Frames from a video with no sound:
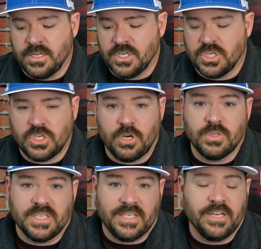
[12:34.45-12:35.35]
it just
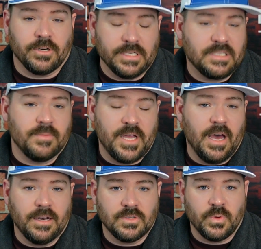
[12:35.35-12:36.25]
shows his ignorance, to be
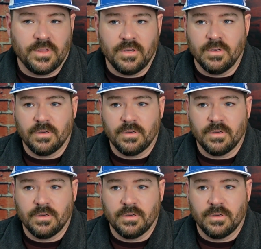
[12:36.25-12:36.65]
honest with you.